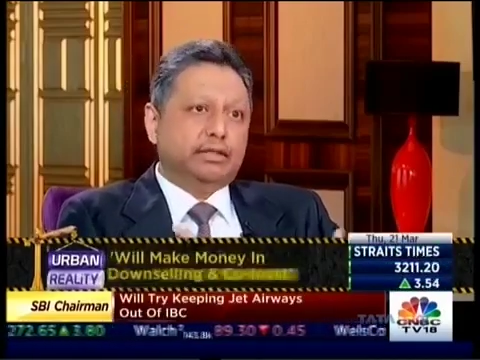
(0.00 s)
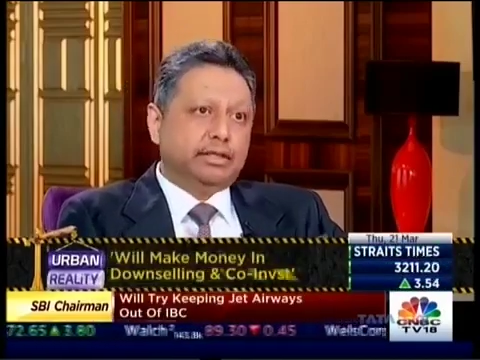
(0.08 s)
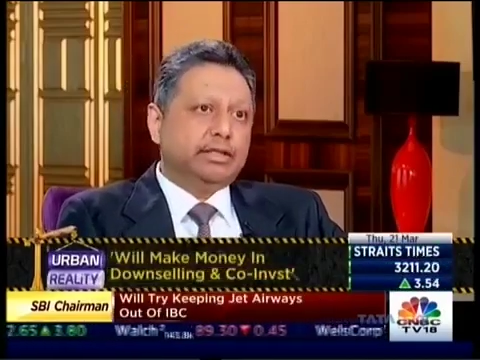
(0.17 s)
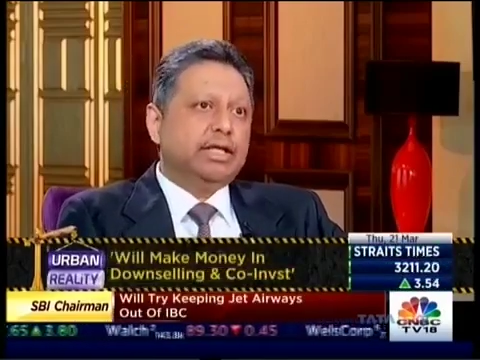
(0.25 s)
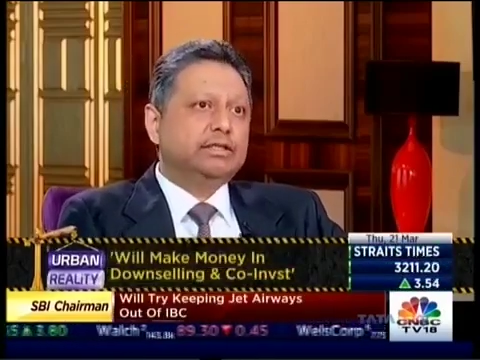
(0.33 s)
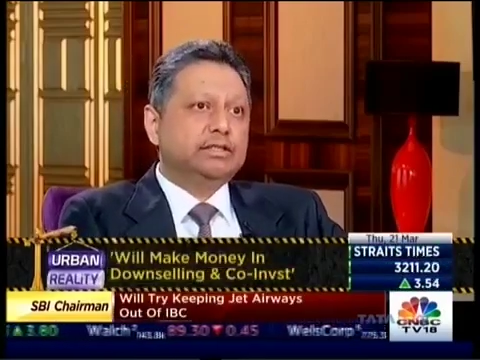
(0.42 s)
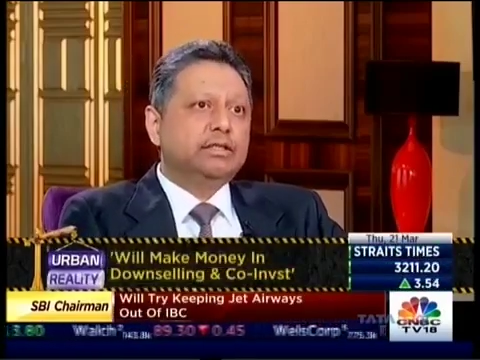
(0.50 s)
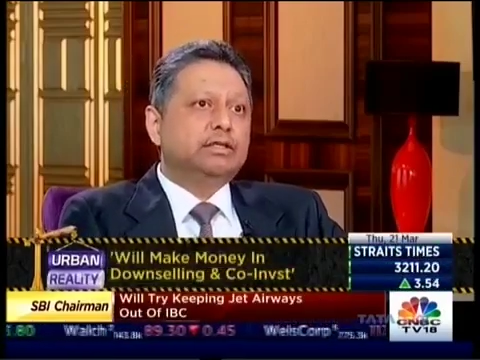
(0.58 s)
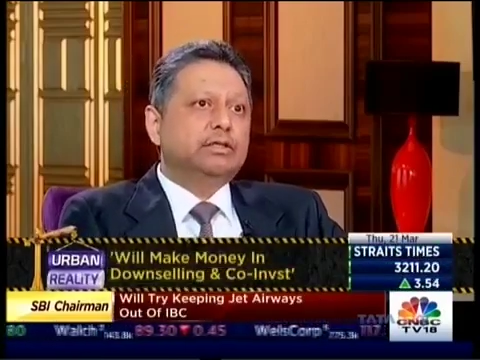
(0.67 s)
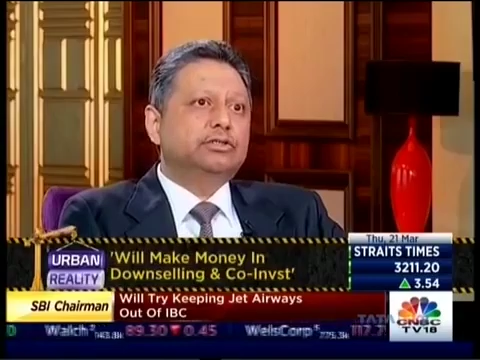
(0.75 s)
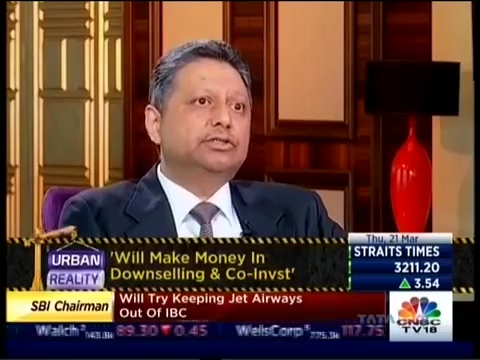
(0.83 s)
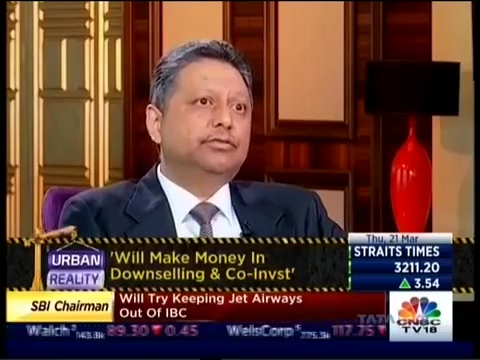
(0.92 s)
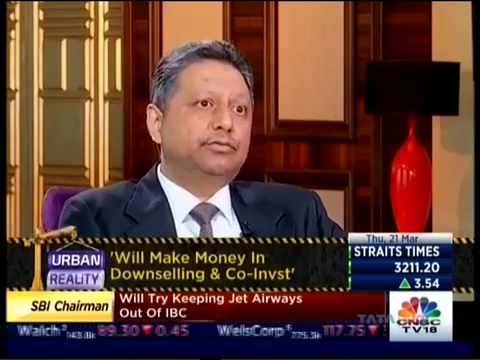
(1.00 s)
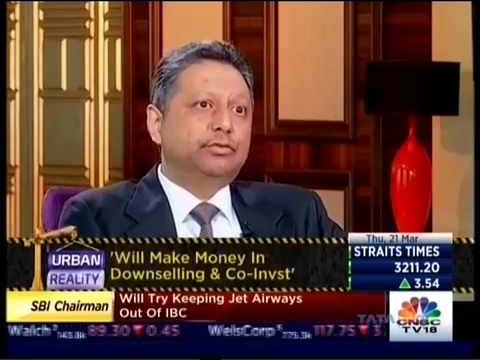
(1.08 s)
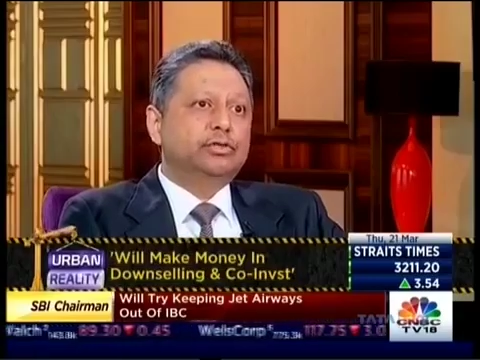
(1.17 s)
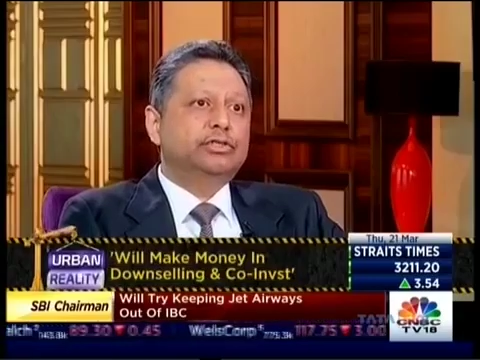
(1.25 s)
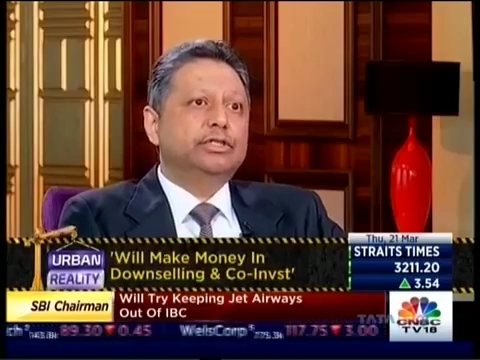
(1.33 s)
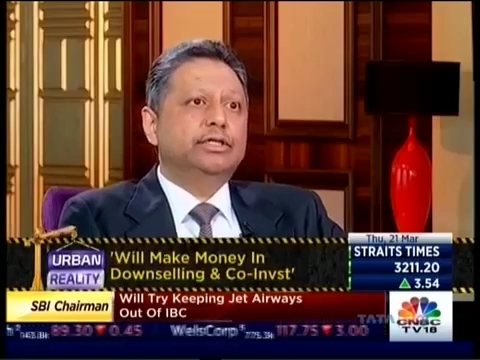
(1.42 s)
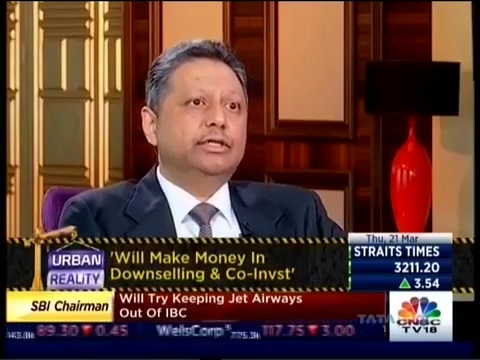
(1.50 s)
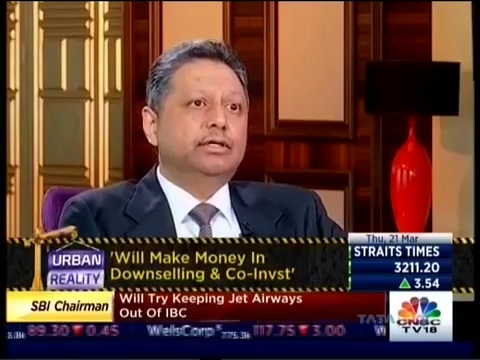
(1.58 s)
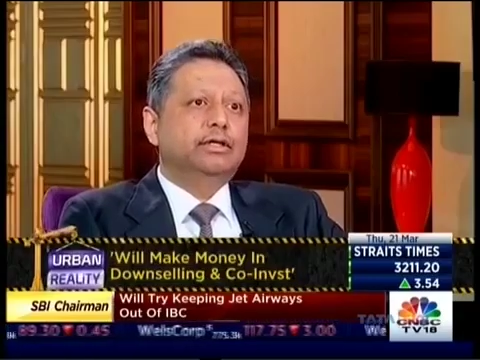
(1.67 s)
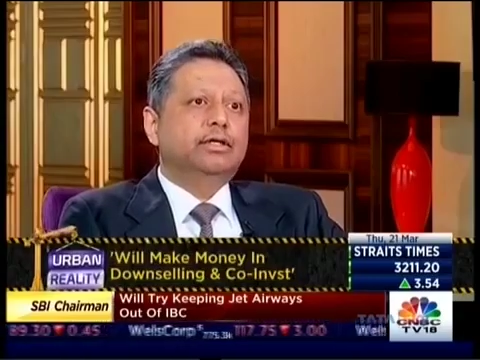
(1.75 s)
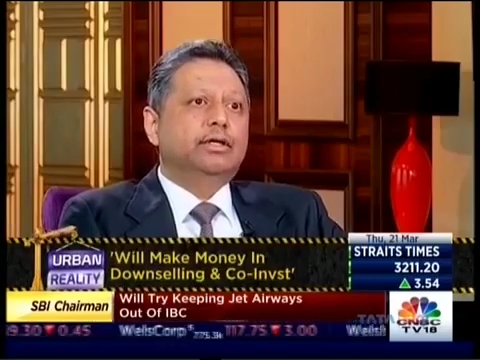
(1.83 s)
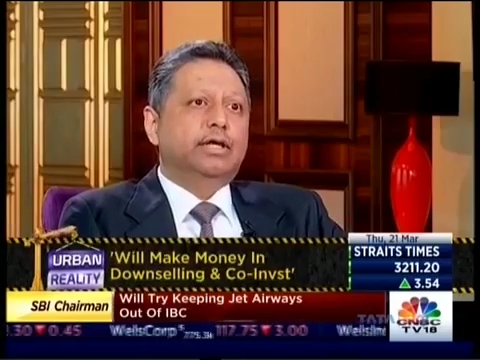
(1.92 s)
I think that's the shift you'll
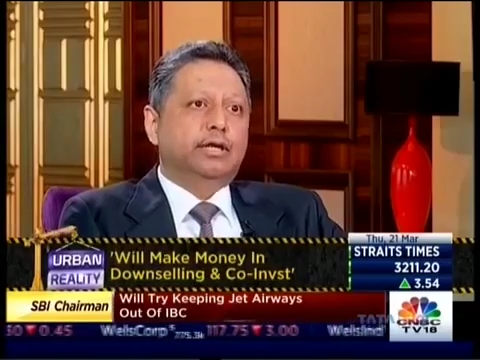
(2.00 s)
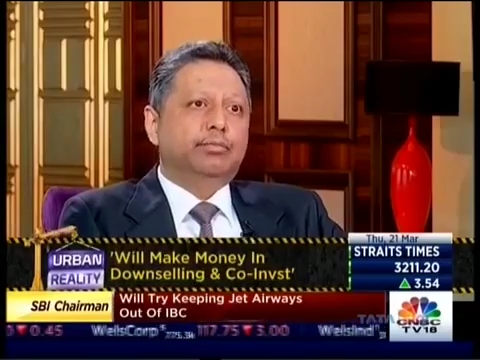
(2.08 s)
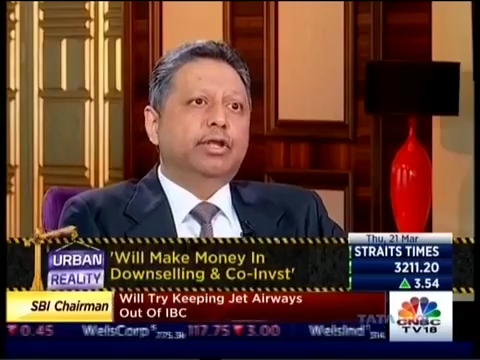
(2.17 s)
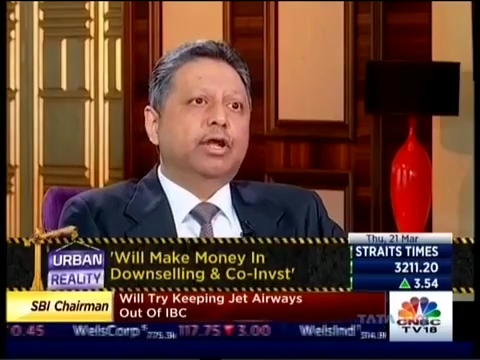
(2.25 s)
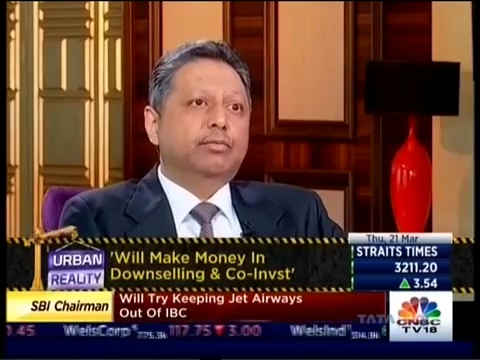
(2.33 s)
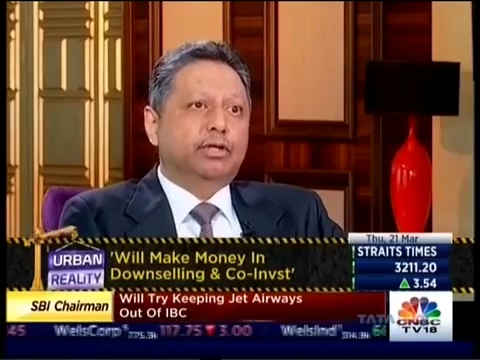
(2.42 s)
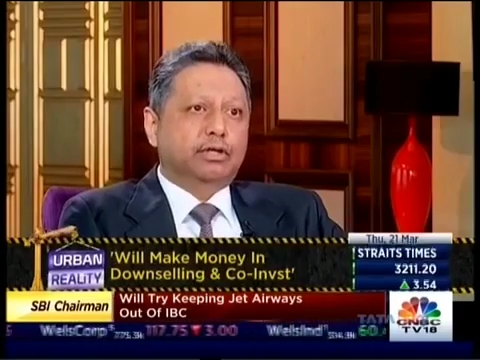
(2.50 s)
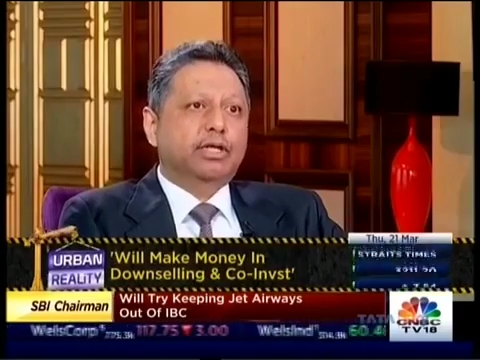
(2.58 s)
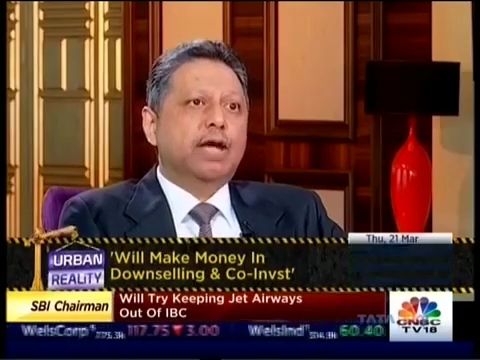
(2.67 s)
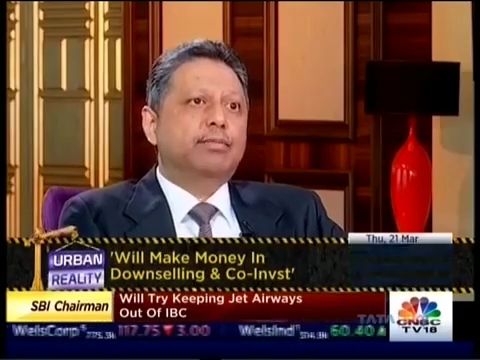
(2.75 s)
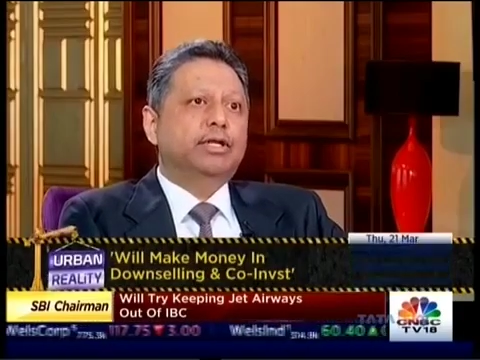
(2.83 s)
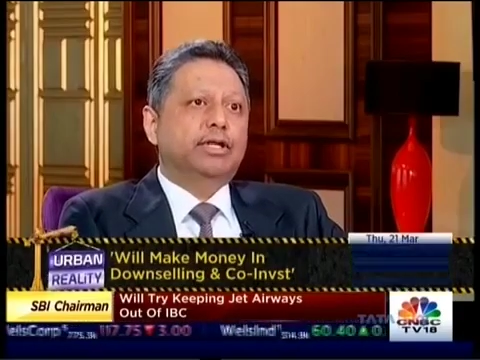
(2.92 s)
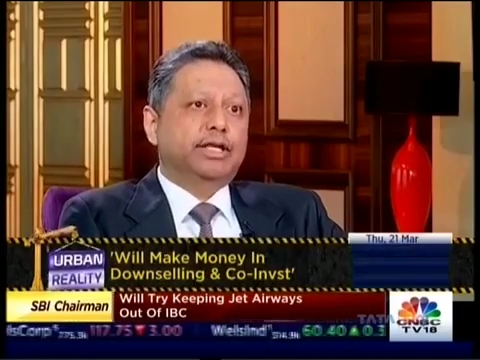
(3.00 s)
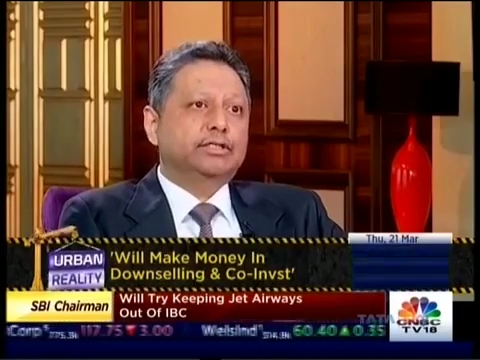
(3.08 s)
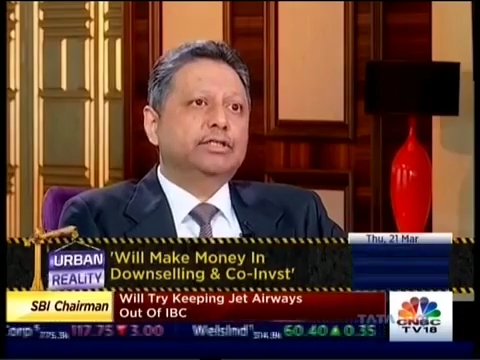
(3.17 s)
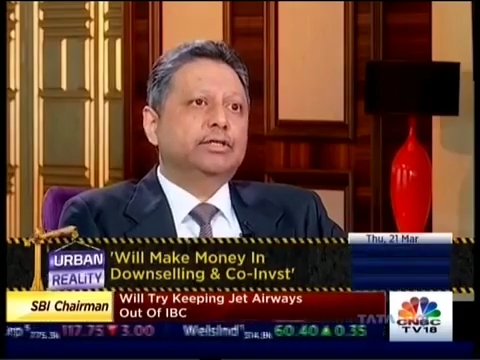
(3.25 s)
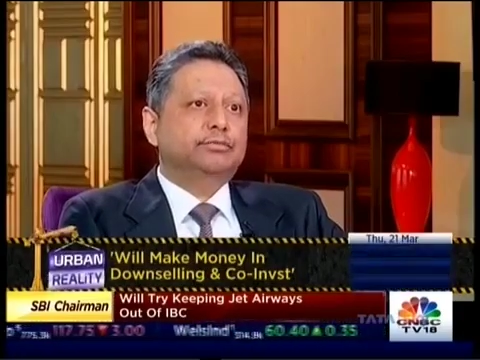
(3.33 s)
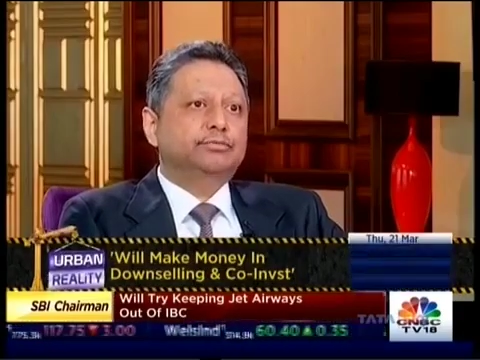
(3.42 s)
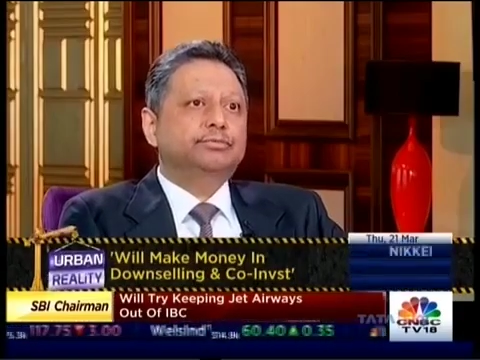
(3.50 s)
see in Piramal Capital next year.